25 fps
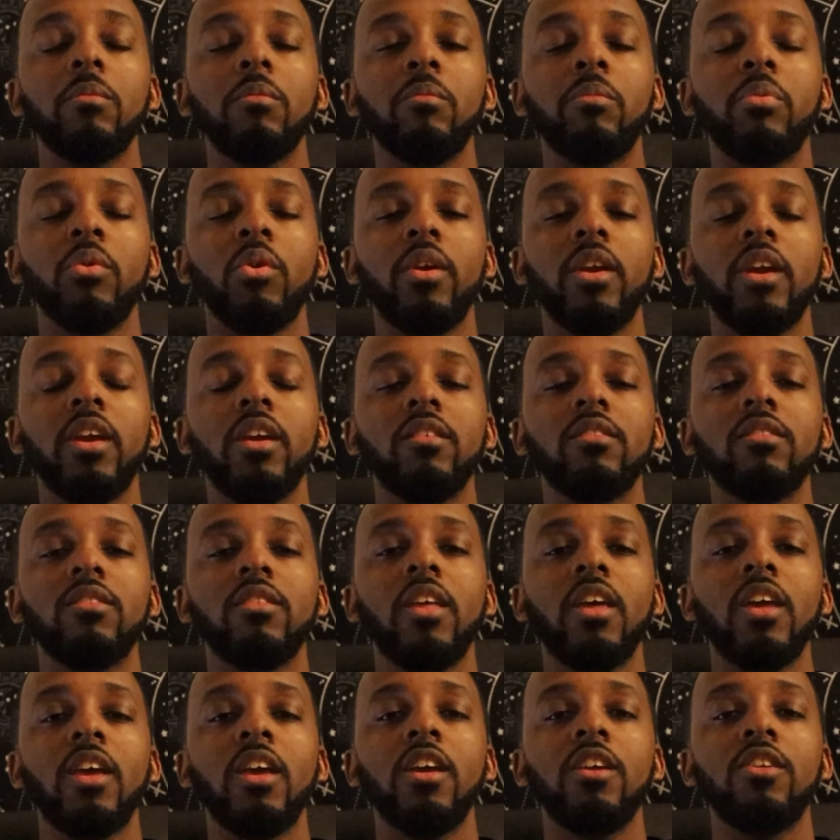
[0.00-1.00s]
brings
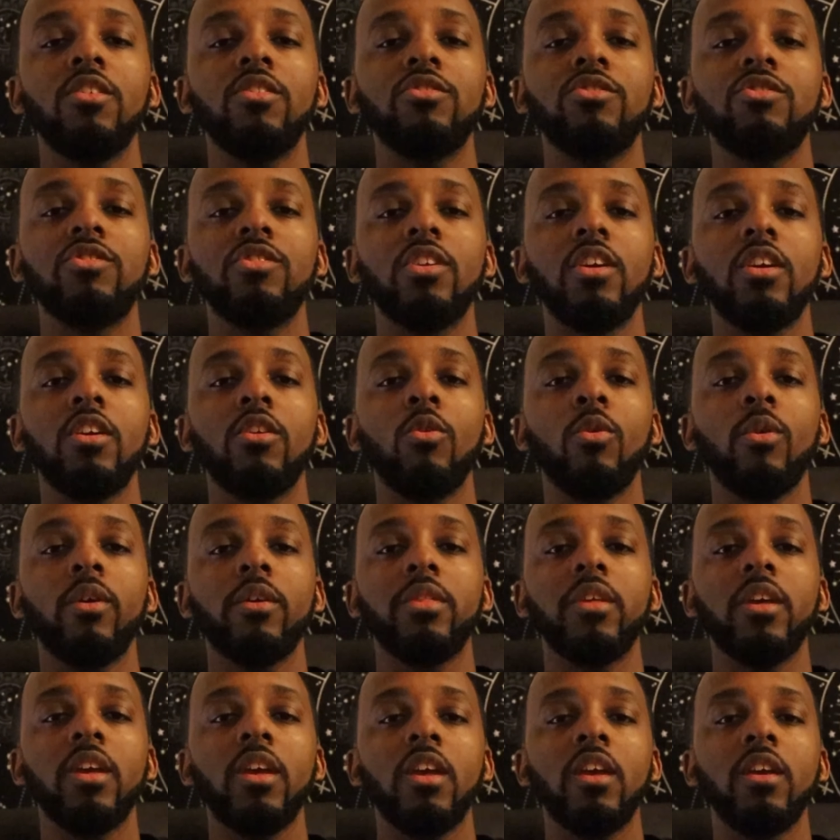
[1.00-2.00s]
the energy or
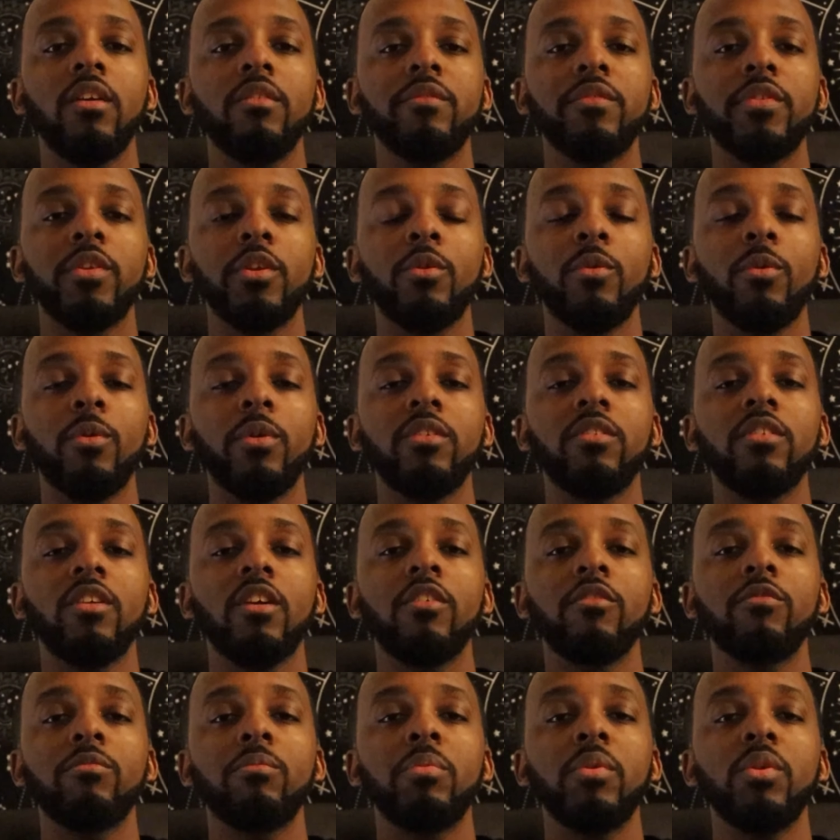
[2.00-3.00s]
the influence
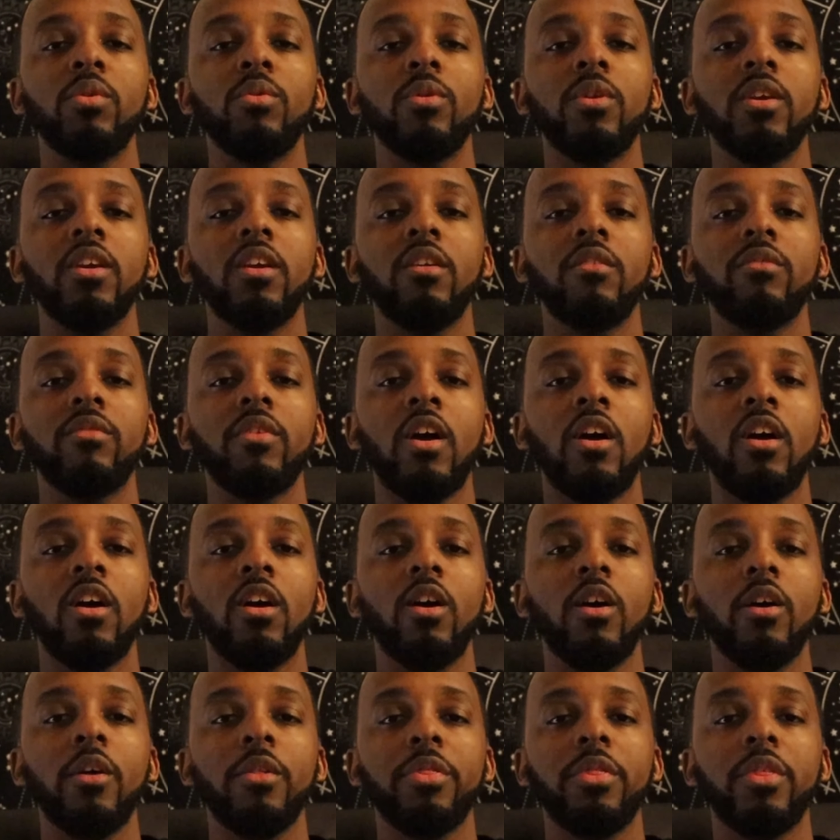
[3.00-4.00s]
of beauty of
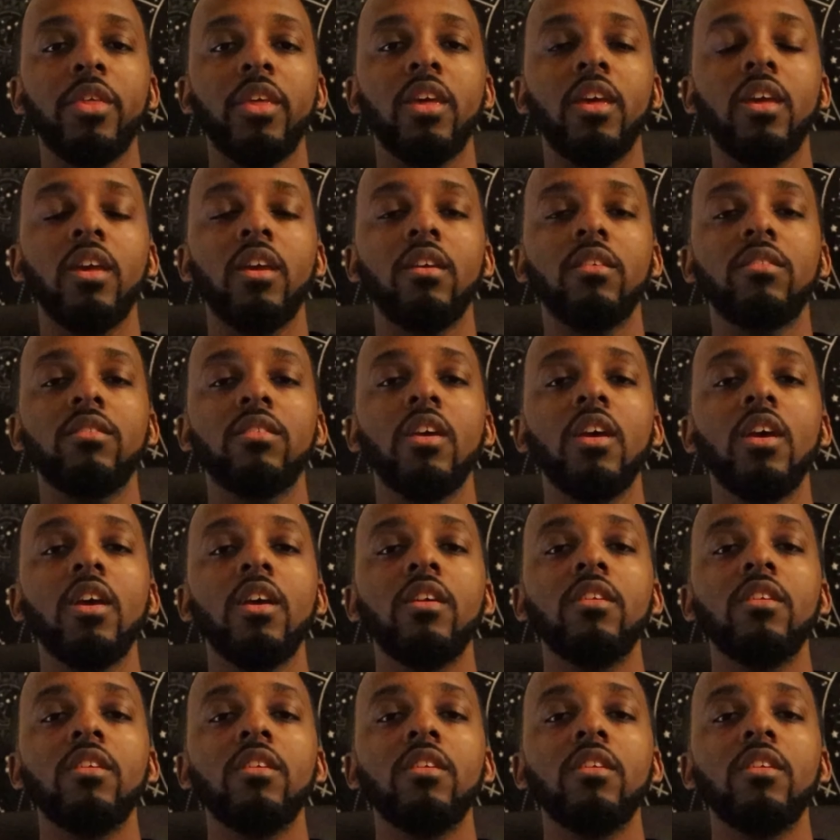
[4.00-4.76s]
all things.